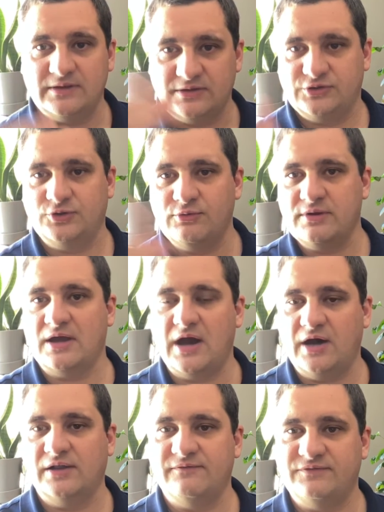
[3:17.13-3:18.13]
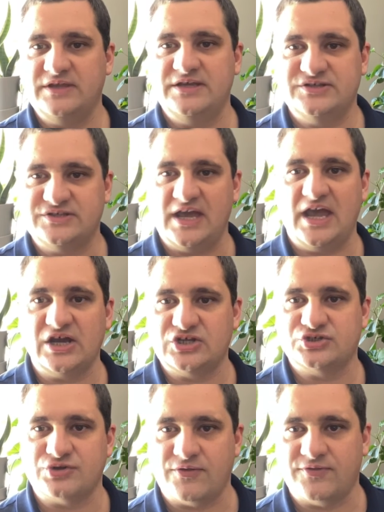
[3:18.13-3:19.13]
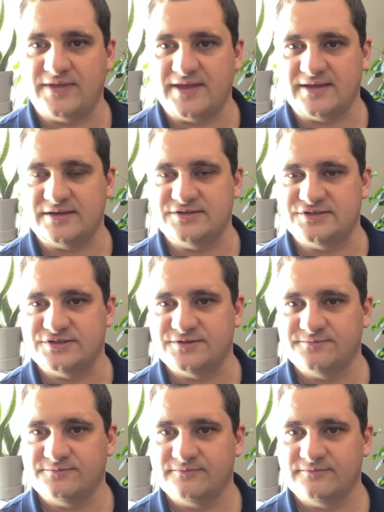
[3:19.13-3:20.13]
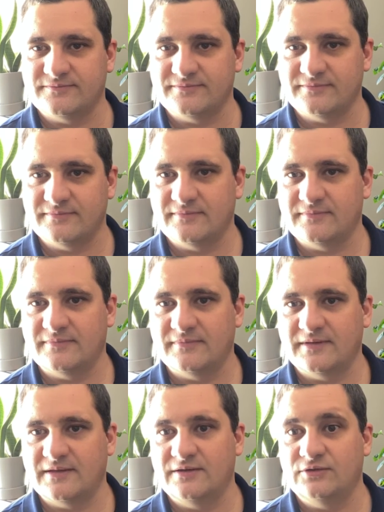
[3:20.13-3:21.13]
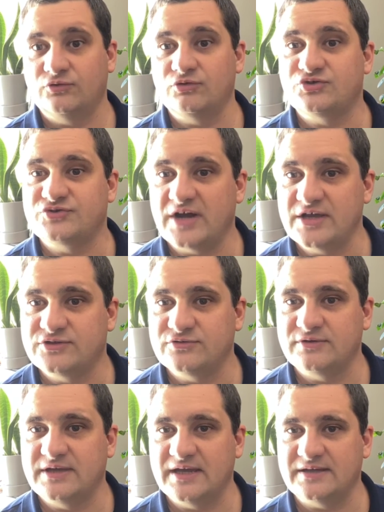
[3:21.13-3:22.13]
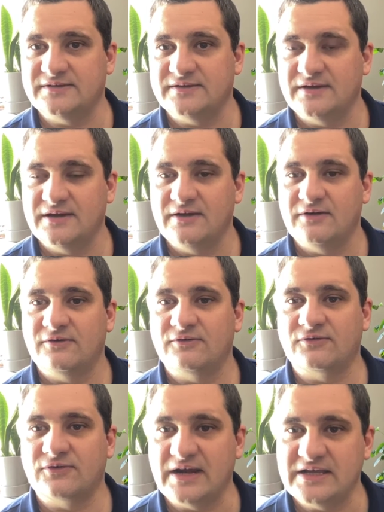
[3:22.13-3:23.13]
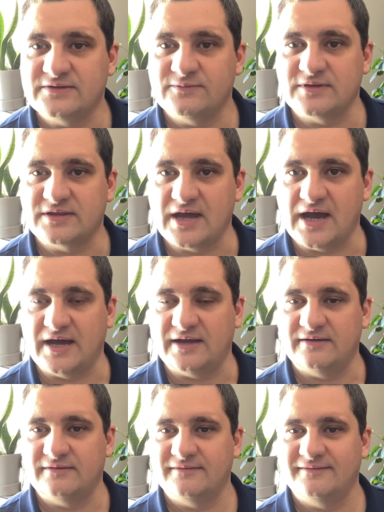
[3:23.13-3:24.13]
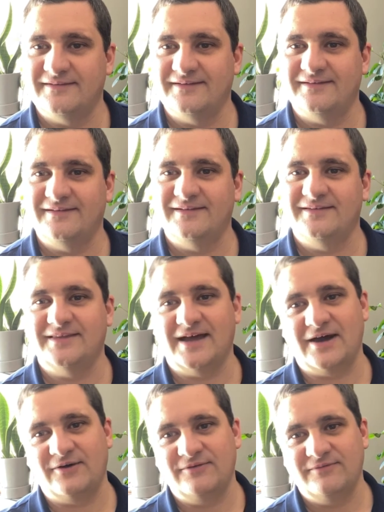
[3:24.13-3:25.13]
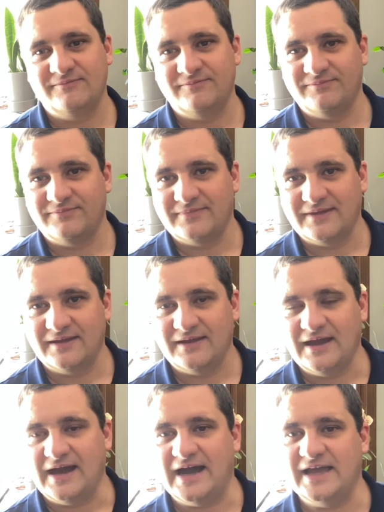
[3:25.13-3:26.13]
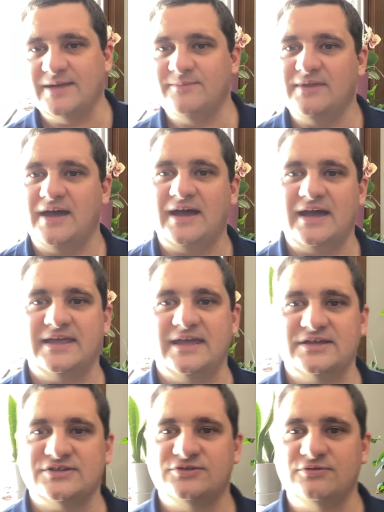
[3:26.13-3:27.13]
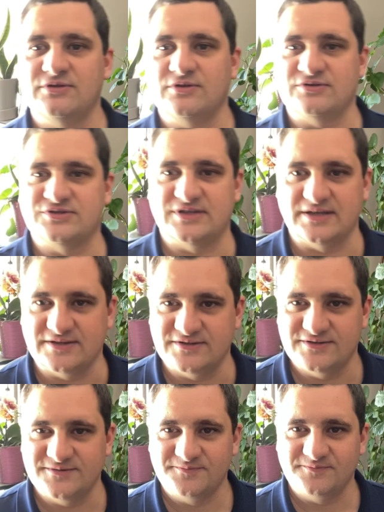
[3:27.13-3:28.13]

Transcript: doing all of these extra things to try to get right with God. Now, I am not against doing those things.